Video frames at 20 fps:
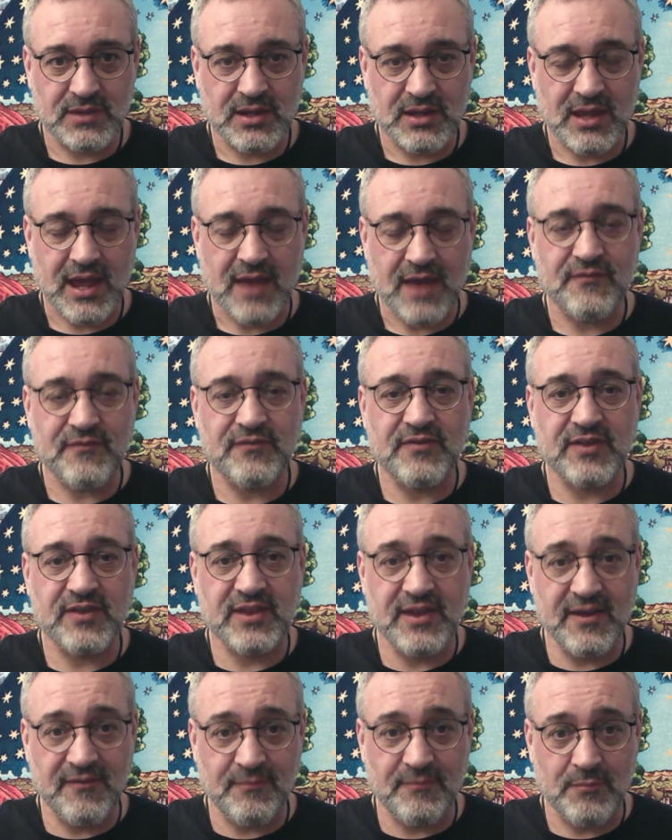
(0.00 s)
and
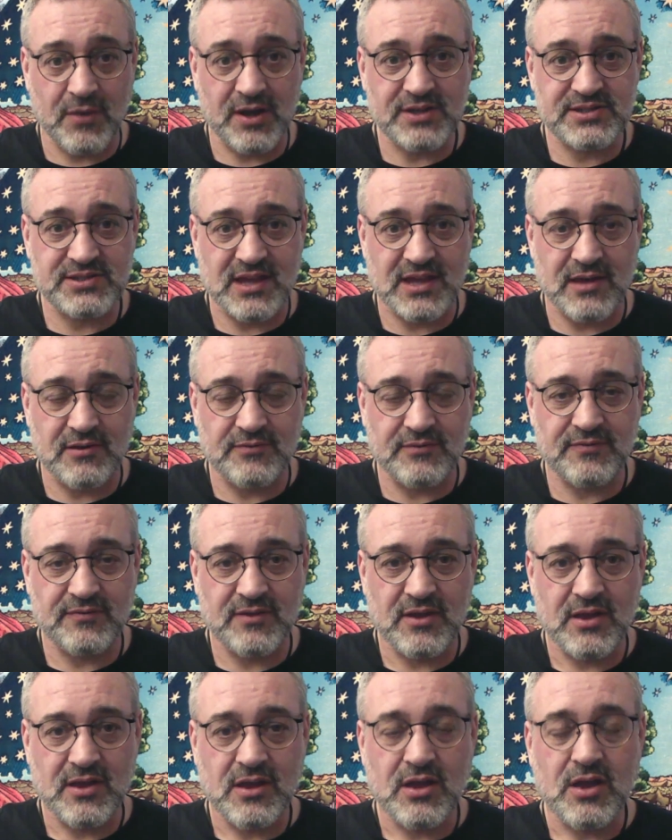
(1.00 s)
forgive myself
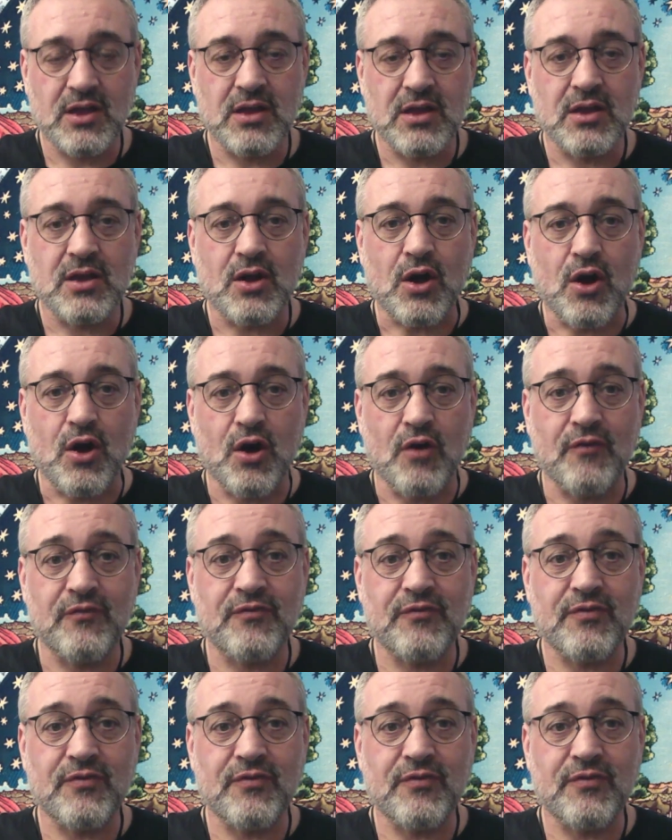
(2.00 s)
of